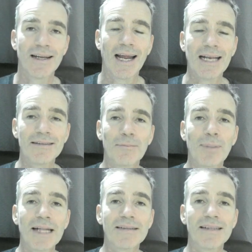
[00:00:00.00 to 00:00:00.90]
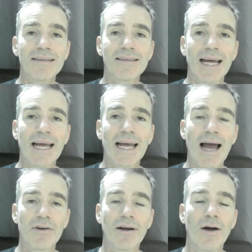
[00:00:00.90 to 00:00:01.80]
In some places they
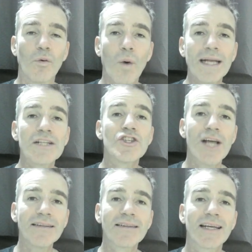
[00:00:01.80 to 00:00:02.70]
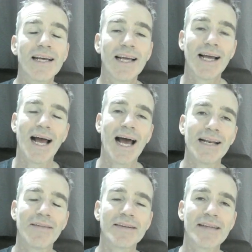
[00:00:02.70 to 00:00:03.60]
have a white chest, and
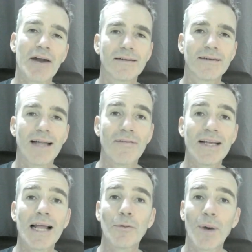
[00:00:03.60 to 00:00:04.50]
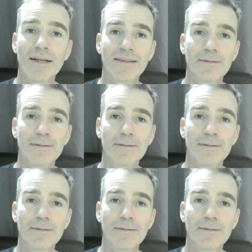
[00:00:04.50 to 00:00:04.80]
in this area they have a yellow breast.